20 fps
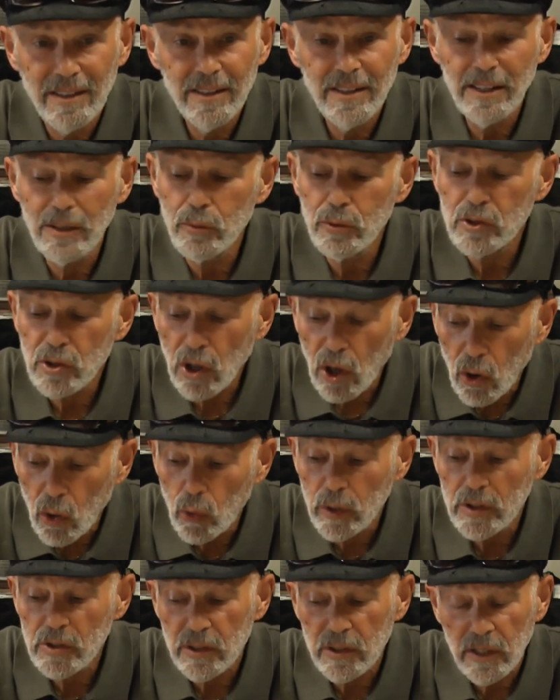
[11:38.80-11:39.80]
It was
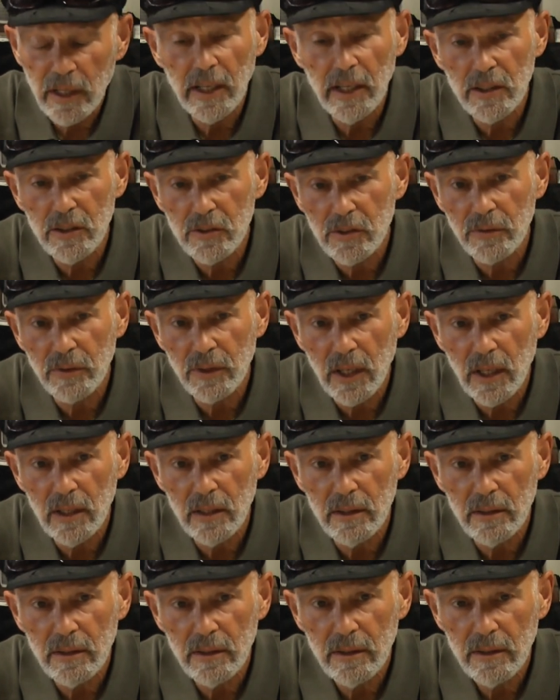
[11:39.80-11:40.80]
always in the hands of
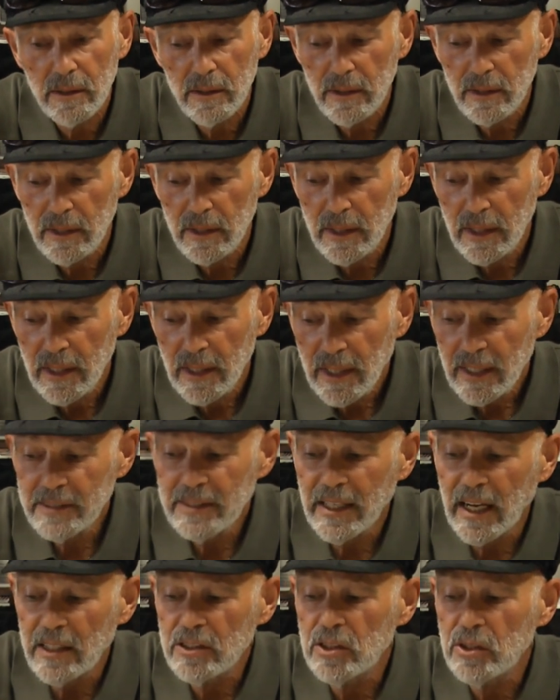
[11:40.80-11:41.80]
God. A
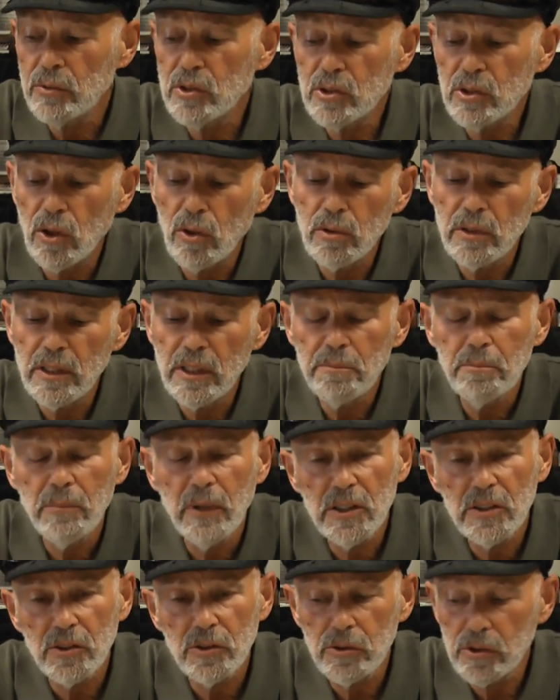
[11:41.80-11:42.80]
doctor is only a
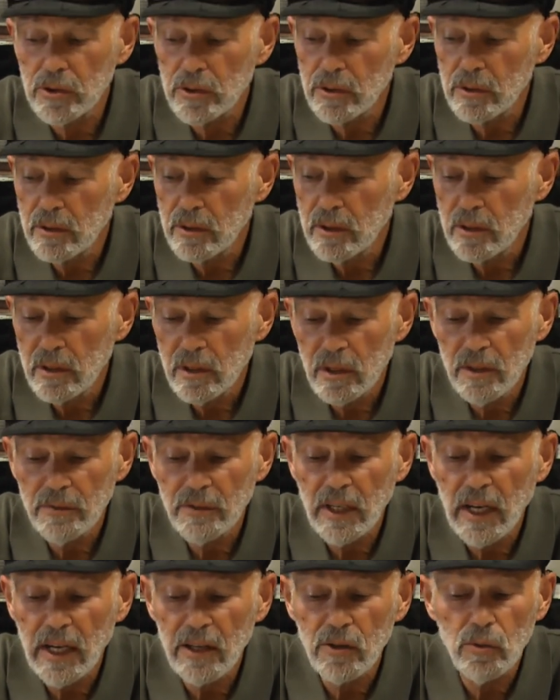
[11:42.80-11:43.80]
messenger of
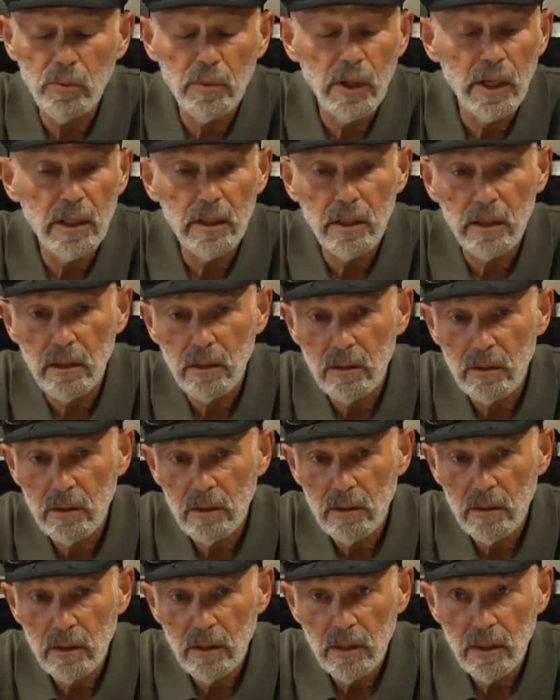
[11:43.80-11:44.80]
God Almighty.
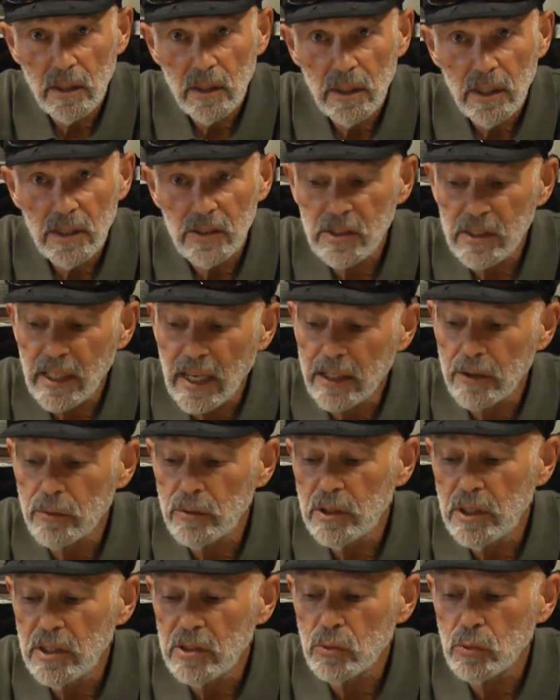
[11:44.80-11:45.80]
As
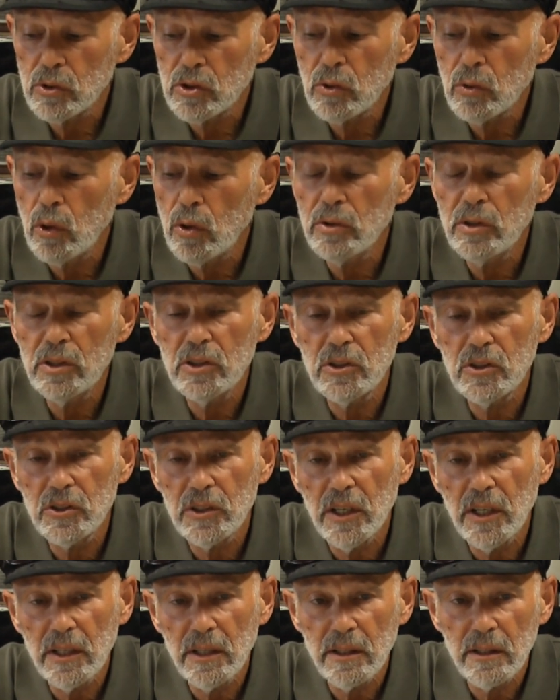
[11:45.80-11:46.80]
Socrates was quoted as
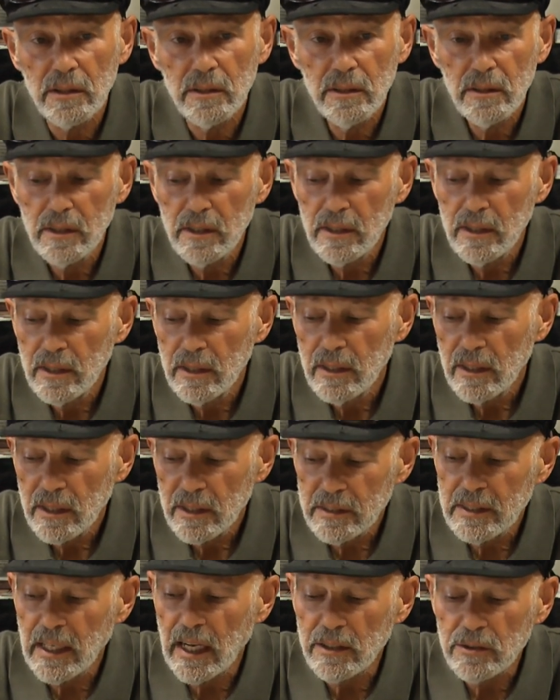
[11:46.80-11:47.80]
saying, a
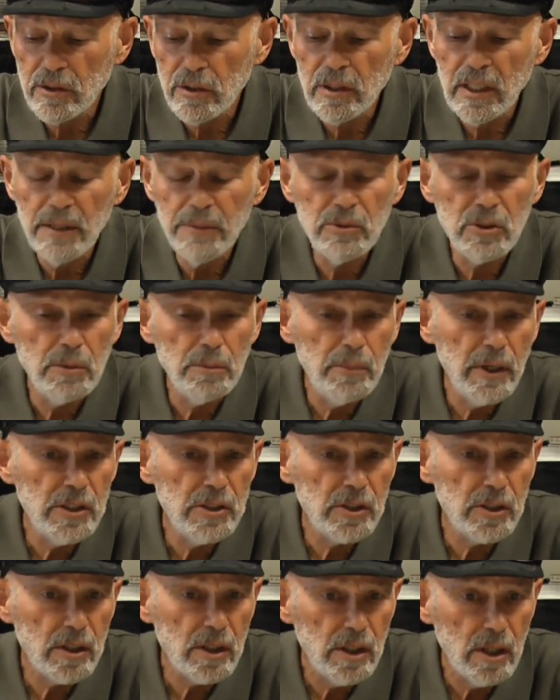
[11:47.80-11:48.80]
doctor keeps a
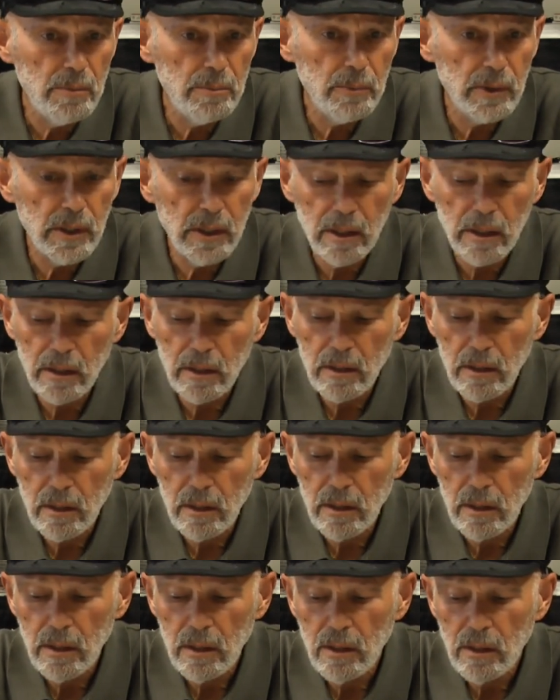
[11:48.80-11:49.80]
patient company
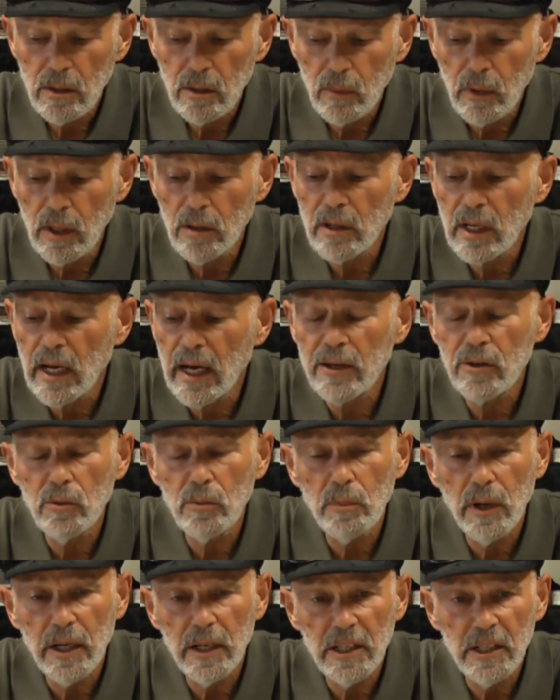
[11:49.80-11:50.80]
while God
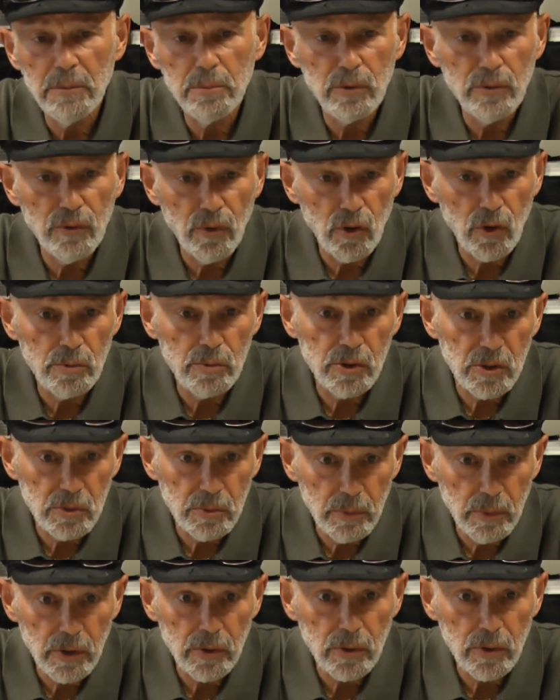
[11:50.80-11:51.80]
Almighty performs his
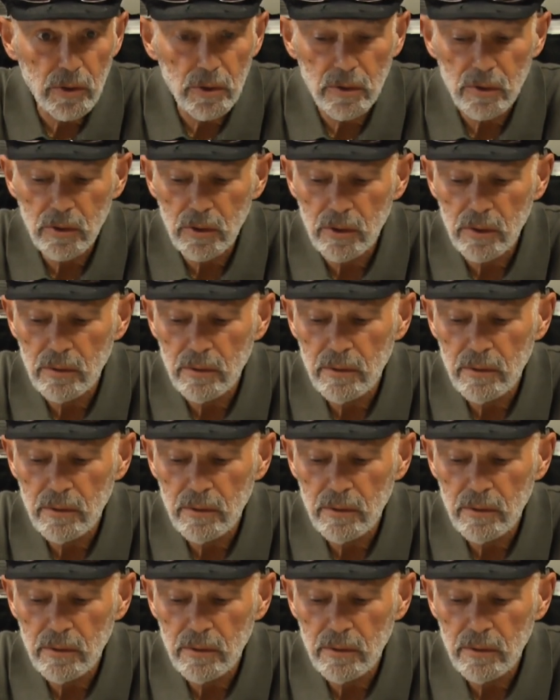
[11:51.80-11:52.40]
miracles.